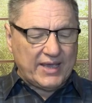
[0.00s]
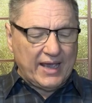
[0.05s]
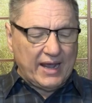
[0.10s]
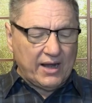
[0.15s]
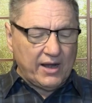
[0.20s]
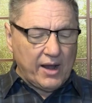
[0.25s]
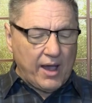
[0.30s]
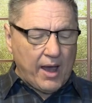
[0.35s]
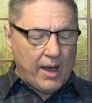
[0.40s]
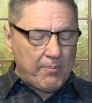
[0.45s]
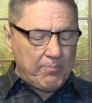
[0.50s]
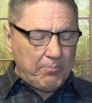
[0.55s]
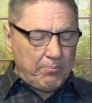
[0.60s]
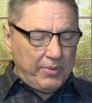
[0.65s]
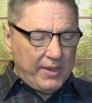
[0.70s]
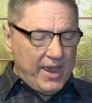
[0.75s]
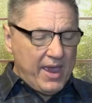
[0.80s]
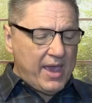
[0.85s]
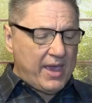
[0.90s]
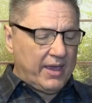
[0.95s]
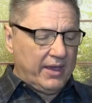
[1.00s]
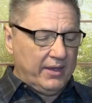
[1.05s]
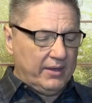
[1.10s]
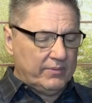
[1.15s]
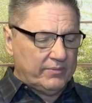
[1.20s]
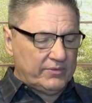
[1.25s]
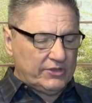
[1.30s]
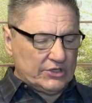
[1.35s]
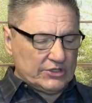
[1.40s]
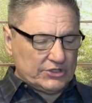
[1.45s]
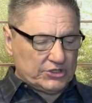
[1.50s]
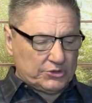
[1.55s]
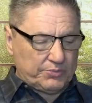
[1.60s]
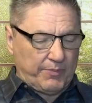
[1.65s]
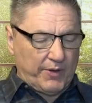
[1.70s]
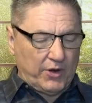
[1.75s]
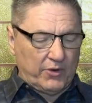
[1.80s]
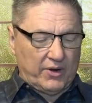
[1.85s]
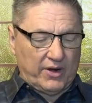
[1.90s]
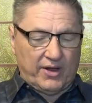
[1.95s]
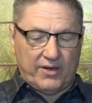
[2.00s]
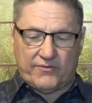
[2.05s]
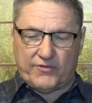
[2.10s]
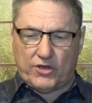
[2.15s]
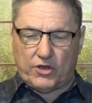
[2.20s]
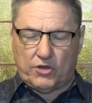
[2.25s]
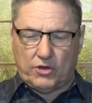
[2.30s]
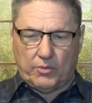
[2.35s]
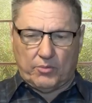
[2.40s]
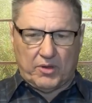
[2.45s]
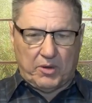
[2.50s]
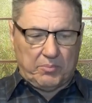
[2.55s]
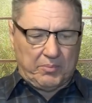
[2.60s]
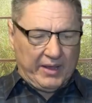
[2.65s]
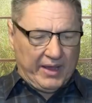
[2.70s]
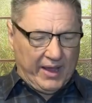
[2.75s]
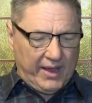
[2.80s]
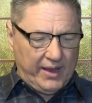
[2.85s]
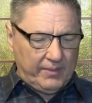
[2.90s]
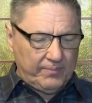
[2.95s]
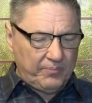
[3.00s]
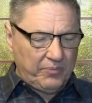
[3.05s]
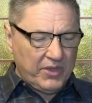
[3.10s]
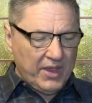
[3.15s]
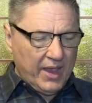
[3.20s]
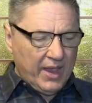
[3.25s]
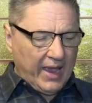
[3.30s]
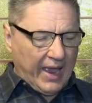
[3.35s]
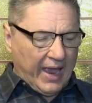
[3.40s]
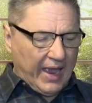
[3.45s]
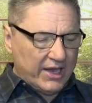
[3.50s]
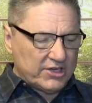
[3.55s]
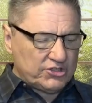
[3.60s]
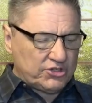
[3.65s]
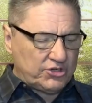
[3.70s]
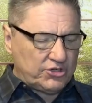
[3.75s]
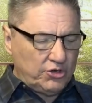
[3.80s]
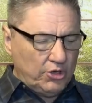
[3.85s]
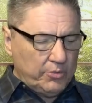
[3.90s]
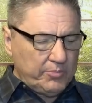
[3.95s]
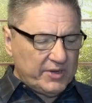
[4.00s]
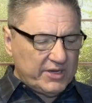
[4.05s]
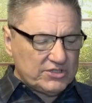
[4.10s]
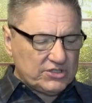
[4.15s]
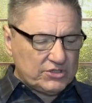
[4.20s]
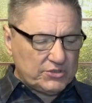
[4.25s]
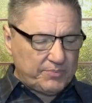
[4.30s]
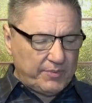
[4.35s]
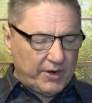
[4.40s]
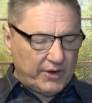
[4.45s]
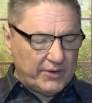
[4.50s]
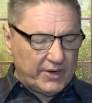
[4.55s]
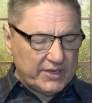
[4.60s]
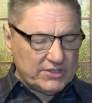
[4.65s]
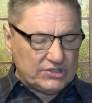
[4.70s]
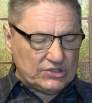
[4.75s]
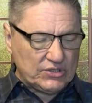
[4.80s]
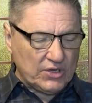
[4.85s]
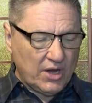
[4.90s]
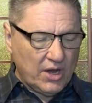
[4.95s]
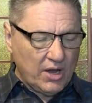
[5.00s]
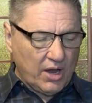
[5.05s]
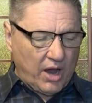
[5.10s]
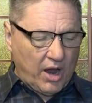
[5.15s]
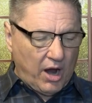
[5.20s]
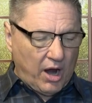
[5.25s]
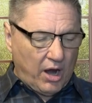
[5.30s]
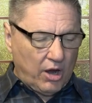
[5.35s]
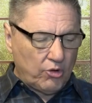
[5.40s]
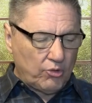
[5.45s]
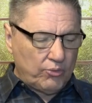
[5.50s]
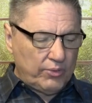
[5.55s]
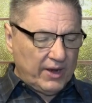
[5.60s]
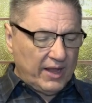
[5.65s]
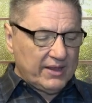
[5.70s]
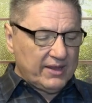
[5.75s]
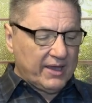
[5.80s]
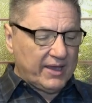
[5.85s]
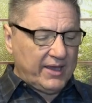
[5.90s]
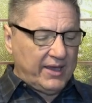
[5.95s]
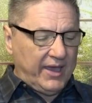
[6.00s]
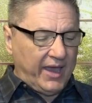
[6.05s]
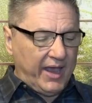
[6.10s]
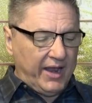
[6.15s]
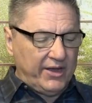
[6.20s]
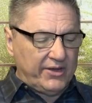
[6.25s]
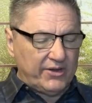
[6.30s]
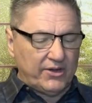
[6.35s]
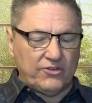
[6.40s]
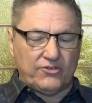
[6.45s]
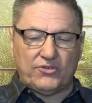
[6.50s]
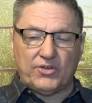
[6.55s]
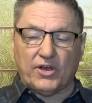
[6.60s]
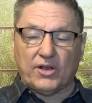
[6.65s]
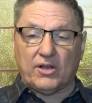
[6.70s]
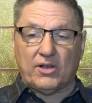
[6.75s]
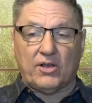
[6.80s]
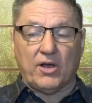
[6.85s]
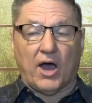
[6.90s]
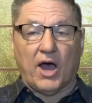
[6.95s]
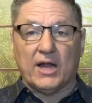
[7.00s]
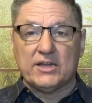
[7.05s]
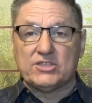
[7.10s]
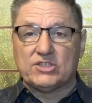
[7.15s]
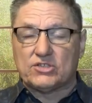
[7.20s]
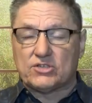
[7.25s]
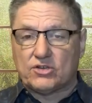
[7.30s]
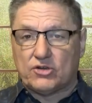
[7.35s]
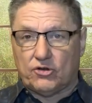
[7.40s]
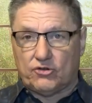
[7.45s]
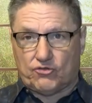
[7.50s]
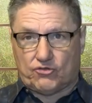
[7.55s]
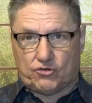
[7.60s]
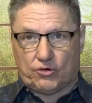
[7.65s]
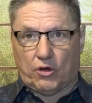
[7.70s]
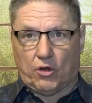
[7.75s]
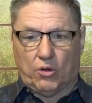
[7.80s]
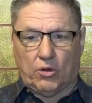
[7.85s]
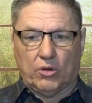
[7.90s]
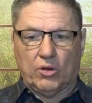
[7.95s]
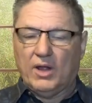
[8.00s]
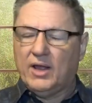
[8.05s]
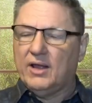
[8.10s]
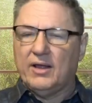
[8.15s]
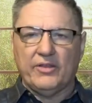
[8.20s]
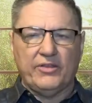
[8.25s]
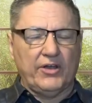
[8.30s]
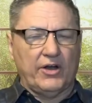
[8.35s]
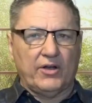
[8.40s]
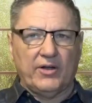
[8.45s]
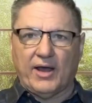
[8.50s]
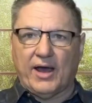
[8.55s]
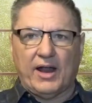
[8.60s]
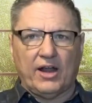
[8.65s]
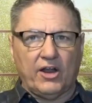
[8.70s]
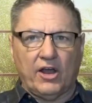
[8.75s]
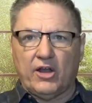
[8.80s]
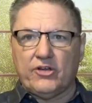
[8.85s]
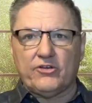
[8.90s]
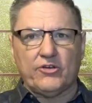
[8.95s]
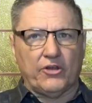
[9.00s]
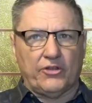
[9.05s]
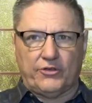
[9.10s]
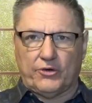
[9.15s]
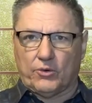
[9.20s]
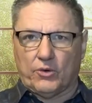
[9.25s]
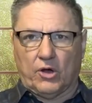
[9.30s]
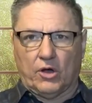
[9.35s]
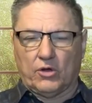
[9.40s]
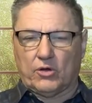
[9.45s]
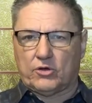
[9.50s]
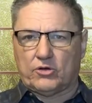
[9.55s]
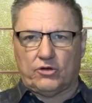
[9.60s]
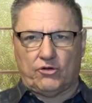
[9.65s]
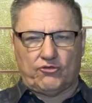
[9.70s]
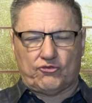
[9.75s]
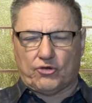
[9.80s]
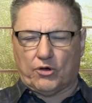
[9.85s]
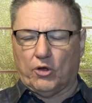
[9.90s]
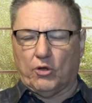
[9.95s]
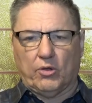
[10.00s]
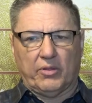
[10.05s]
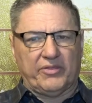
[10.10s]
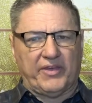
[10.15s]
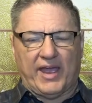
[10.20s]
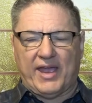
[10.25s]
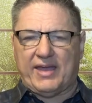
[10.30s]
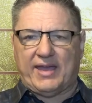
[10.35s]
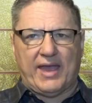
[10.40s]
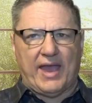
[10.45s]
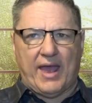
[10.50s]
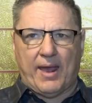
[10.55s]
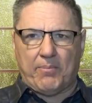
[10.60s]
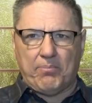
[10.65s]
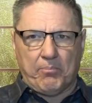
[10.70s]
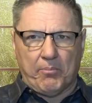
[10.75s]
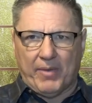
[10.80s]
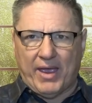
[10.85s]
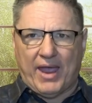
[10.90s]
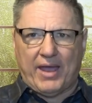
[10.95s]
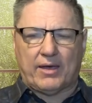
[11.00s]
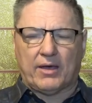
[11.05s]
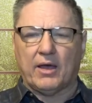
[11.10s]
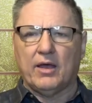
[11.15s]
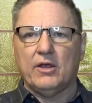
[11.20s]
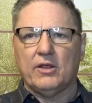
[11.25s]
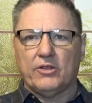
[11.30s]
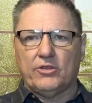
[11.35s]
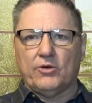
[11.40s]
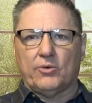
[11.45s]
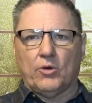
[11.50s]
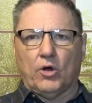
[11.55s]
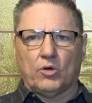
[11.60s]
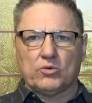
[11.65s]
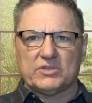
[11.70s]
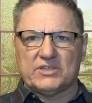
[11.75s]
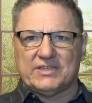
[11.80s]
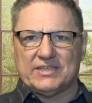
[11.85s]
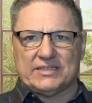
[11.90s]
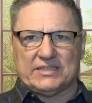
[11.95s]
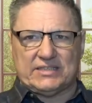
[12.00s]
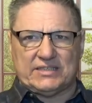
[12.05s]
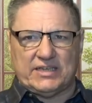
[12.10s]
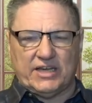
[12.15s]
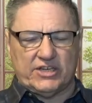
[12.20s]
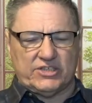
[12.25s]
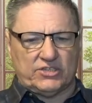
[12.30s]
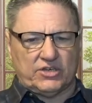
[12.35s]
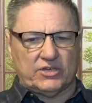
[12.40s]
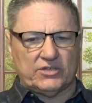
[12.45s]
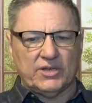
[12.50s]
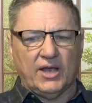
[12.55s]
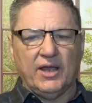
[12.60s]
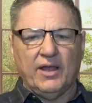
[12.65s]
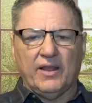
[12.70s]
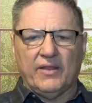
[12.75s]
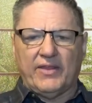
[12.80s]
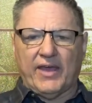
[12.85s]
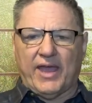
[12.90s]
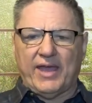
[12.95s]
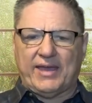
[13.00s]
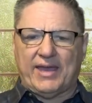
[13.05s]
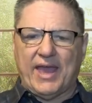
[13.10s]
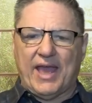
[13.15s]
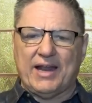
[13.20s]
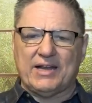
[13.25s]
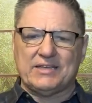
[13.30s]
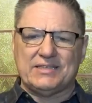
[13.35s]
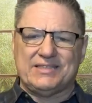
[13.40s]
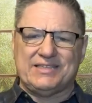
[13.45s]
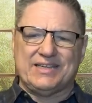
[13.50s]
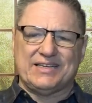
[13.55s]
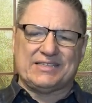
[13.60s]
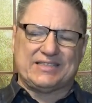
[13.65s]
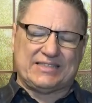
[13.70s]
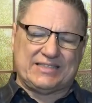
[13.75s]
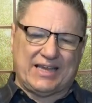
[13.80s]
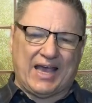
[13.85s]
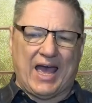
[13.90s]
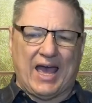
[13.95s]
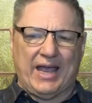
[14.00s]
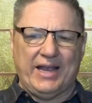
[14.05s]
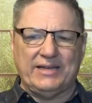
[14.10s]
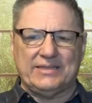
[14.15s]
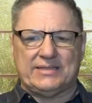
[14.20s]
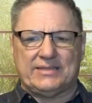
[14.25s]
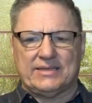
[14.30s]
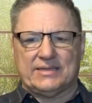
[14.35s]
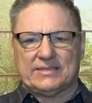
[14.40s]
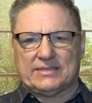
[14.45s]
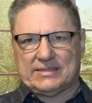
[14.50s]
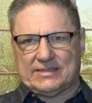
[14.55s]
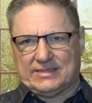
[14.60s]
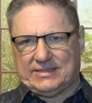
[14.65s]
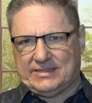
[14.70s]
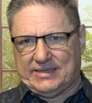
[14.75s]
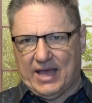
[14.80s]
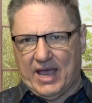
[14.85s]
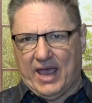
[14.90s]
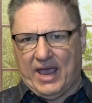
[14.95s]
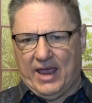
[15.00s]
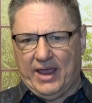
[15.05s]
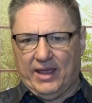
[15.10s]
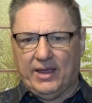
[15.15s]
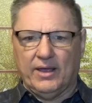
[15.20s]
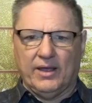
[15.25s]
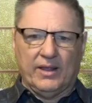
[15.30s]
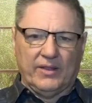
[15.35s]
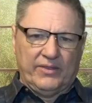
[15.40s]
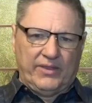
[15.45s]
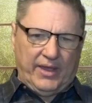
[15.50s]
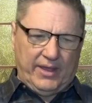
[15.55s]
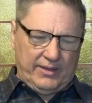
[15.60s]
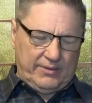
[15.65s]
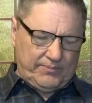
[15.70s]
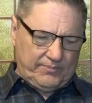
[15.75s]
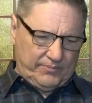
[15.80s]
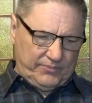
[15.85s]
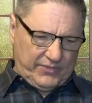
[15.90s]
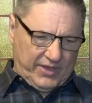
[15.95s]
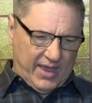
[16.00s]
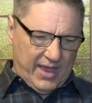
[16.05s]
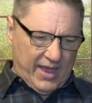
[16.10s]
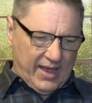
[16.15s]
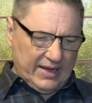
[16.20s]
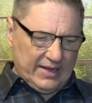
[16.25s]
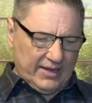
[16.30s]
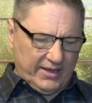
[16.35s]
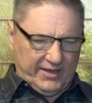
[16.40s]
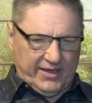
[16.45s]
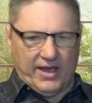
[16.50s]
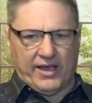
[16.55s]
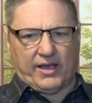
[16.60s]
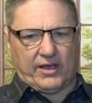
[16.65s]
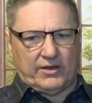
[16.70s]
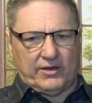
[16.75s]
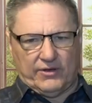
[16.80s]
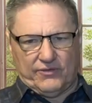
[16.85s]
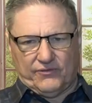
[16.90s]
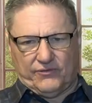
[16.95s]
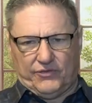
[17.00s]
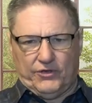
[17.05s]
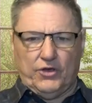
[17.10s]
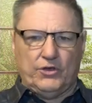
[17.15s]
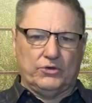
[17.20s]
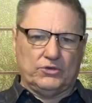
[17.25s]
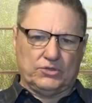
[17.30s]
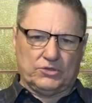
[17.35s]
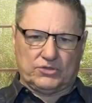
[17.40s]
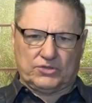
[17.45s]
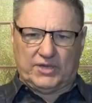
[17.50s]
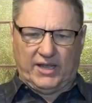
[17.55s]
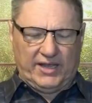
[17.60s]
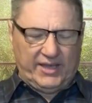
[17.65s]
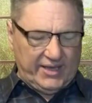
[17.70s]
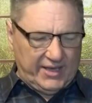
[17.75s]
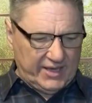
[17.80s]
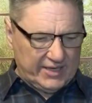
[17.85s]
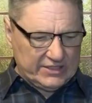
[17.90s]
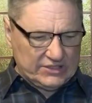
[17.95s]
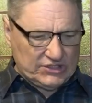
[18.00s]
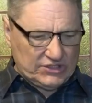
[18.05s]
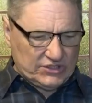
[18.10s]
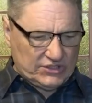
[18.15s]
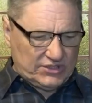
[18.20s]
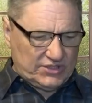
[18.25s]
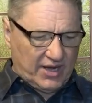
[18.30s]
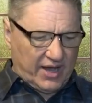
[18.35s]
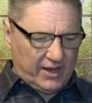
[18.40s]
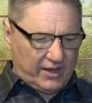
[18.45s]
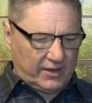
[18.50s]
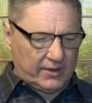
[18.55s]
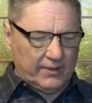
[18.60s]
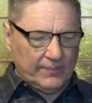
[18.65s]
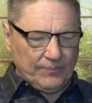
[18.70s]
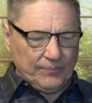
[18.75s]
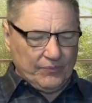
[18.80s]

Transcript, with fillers: cannot be the spirit of a human being, as human spirits are relegated to God's control. They're not under their own control. They can't make their own decision. They can't decide to stay. They can't get confused and get stuck.